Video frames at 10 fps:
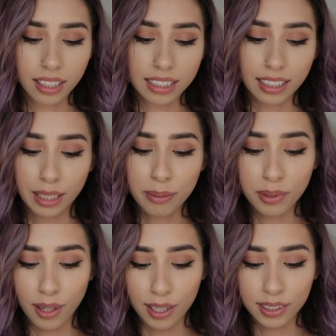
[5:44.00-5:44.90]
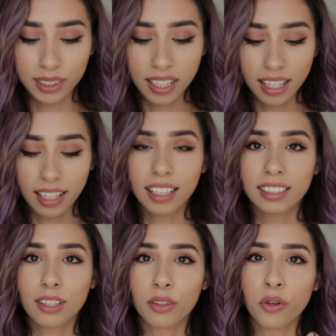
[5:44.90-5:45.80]
It's a lip gloss.
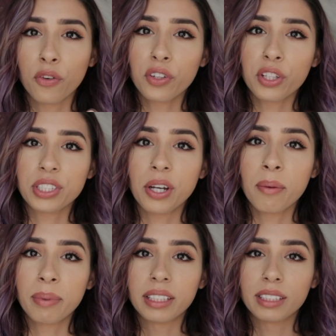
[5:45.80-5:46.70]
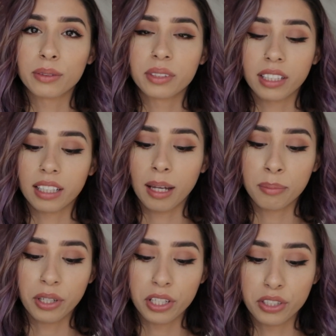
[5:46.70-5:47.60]
It's called Over the Top, and this was a
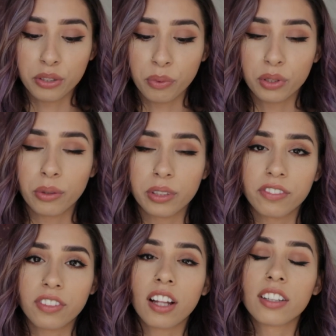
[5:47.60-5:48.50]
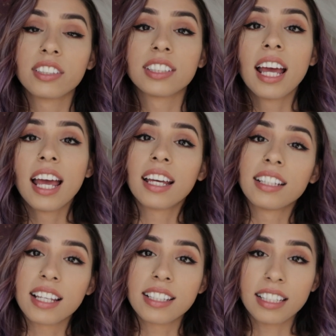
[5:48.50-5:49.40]
collaboration with Dose of Colors
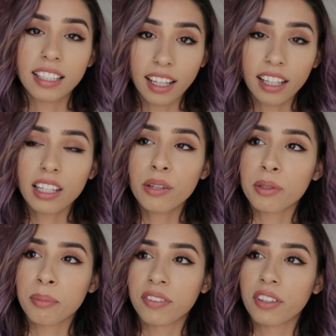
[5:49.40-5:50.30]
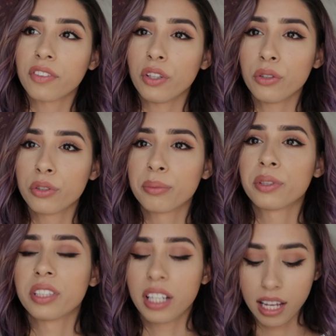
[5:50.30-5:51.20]
and Desi and Katie, one of my favorite
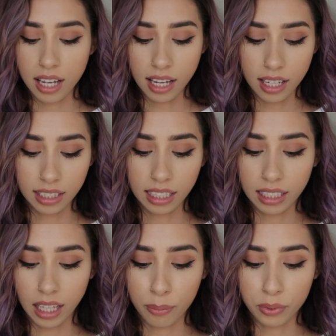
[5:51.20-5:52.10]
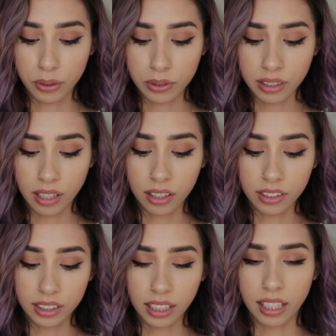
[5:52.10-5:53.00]
YouTubers. They collab with Dose of
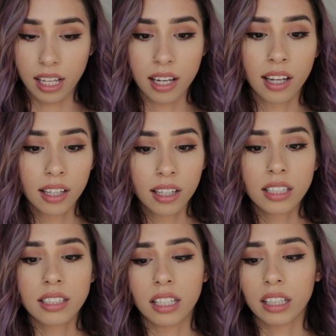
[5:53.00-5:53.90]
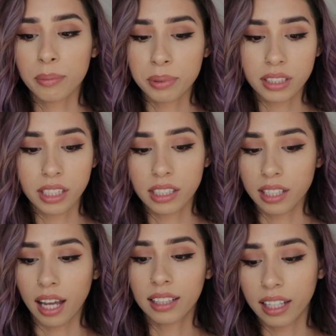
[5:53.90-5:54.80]
Colors, and they did lipsticks,
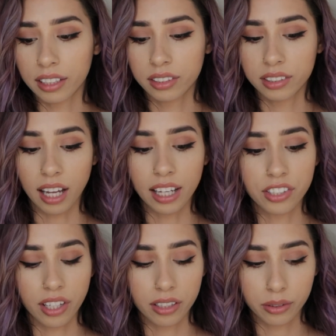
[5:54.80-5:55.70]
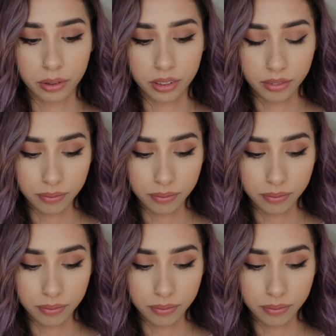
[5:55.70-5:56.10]
highlighters, eyeshadows,